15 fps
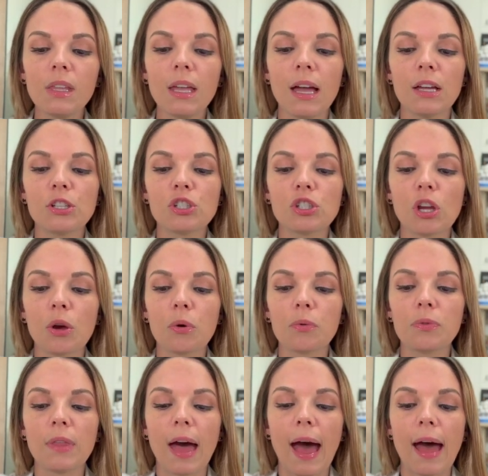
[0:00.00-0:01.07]
has
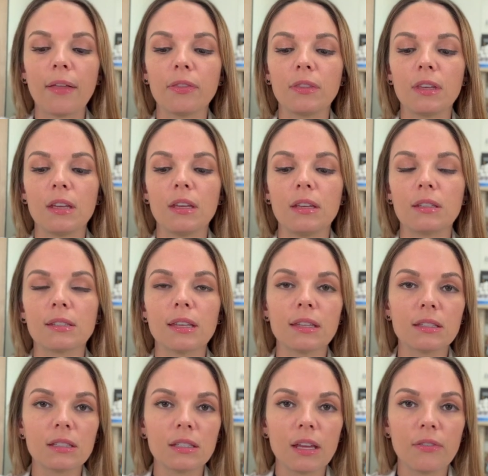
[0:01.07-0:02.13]
shown that the
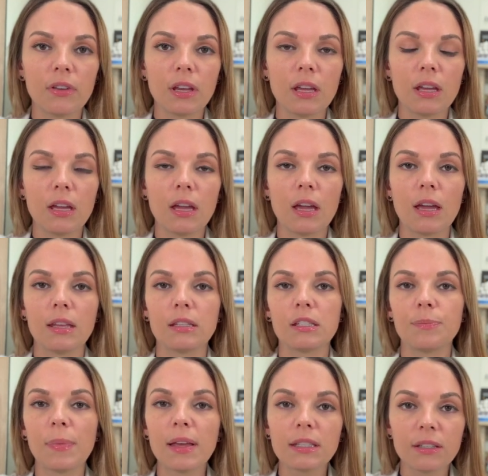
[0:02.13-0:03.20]
sensitivity and
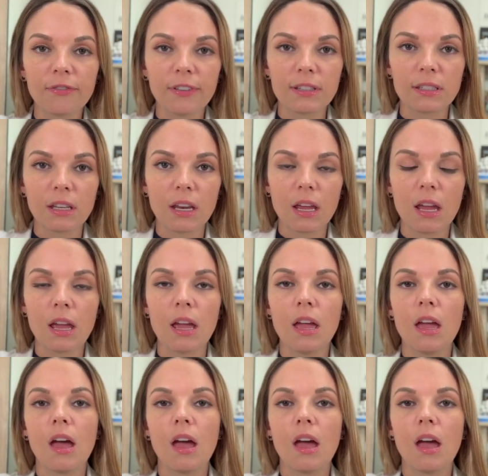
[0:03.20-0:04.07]
specificity